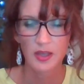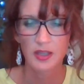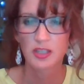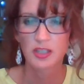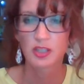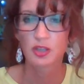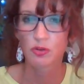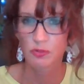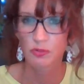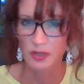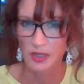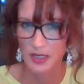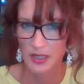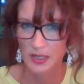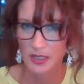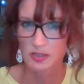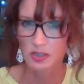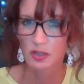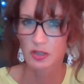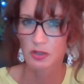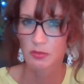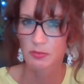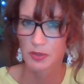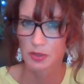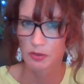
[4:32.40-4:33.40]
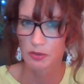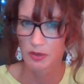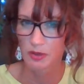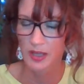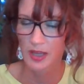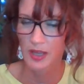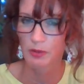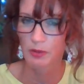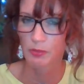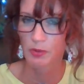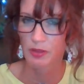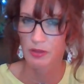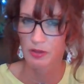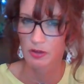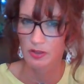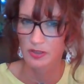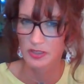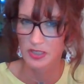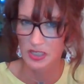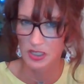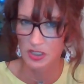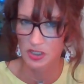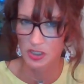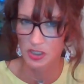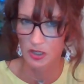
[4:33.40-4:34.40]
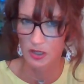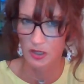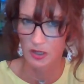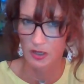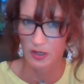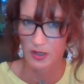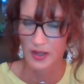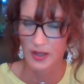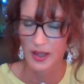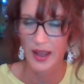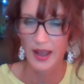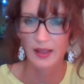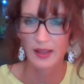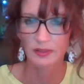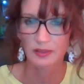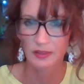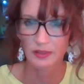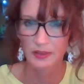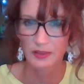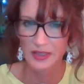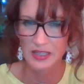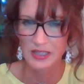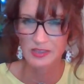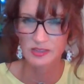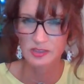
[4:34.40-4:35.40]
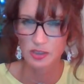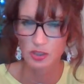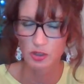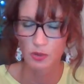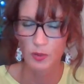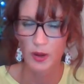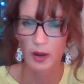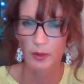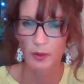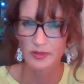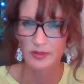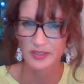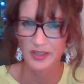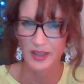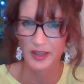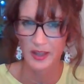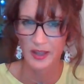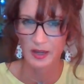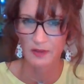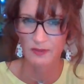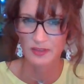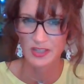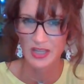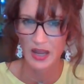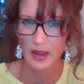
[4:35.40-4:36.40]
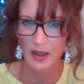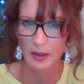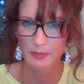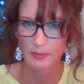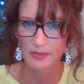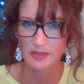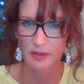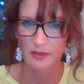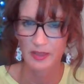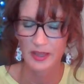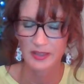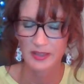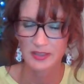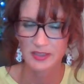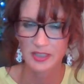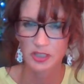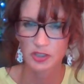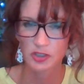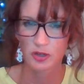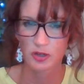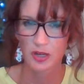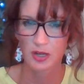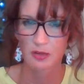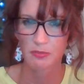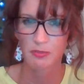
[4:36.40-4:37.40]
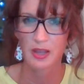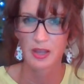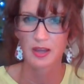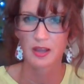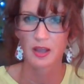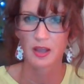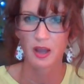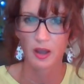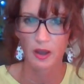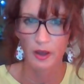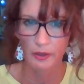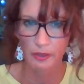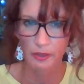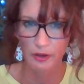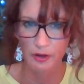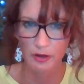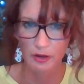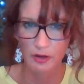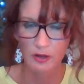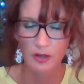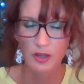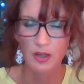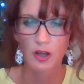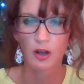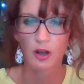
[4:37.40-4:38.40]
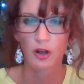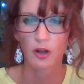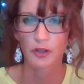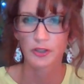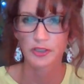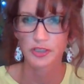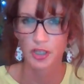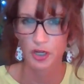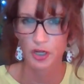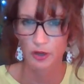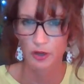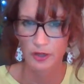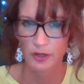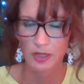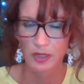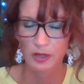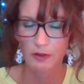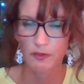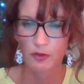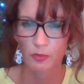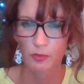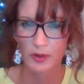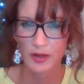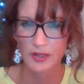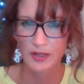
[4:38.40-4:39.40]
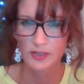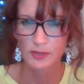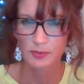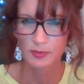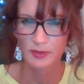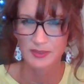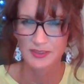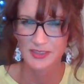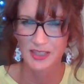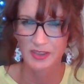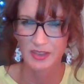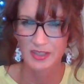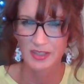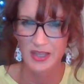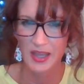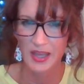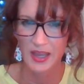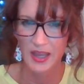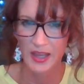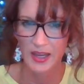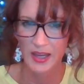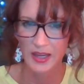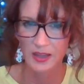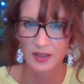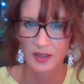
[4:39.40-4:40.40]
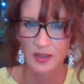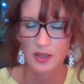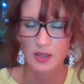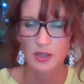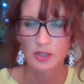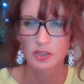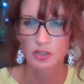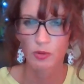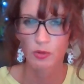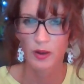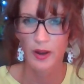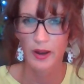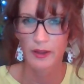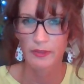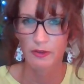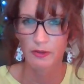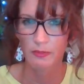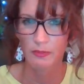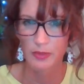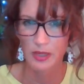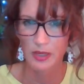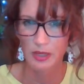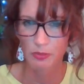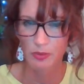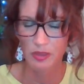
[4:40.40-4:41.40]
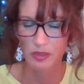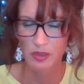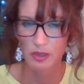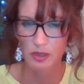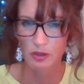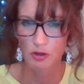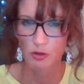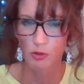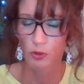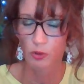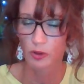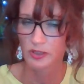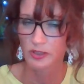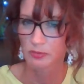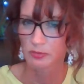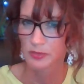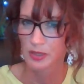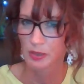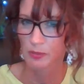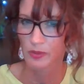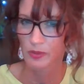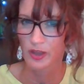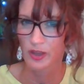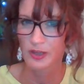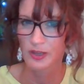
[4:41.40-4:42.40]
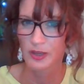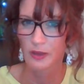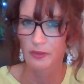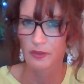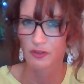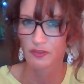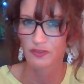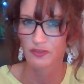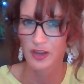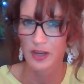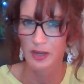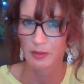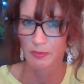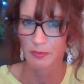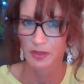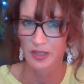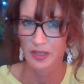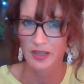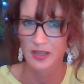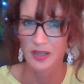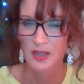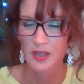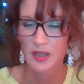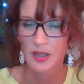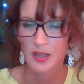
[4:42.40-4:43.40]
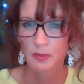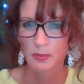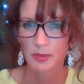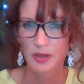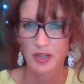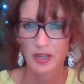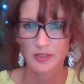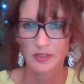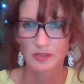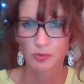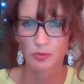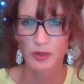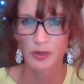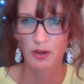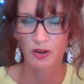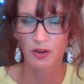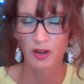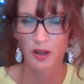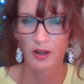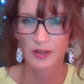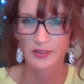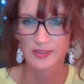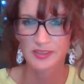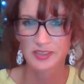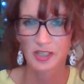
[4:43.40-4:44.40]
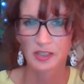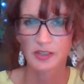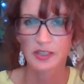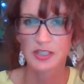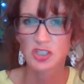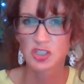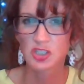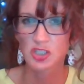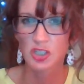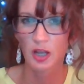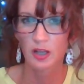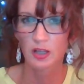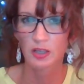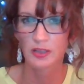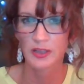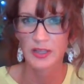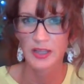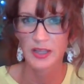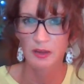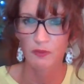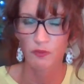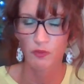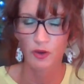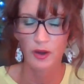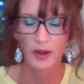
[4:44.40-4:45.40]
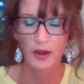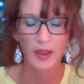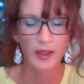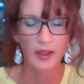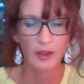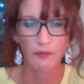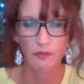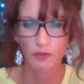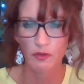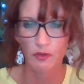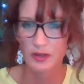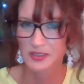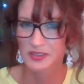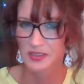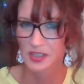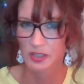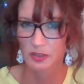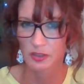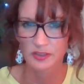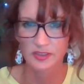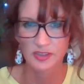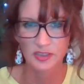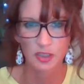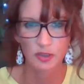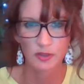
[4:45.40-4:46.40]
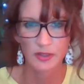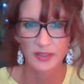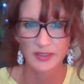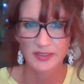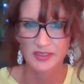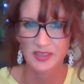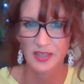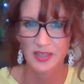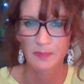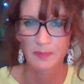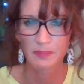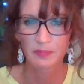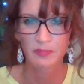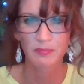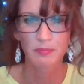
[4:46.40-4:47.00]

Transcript: you need to communicate with your teacher at least 2 hours ahead of time so that teacher can make other alternative arrangements in the day to either meet with you or to meet with another family, because we are constantly juggling for every single student's